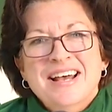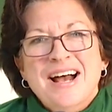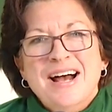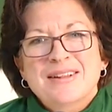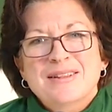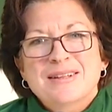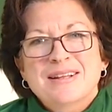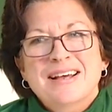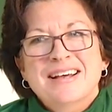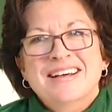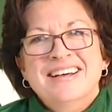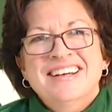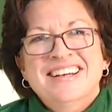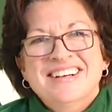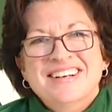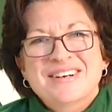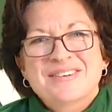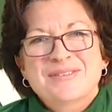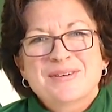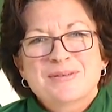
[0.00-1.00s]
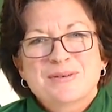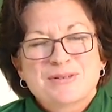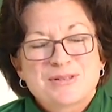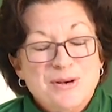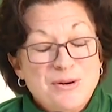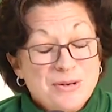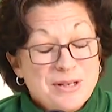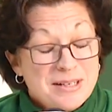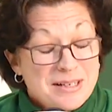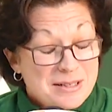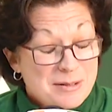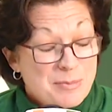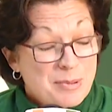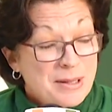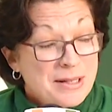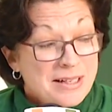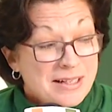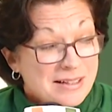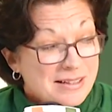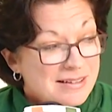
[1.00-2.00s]
We were joking on the
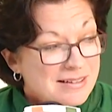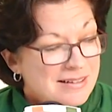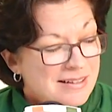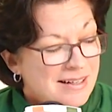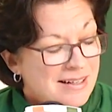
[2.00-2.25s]
plane,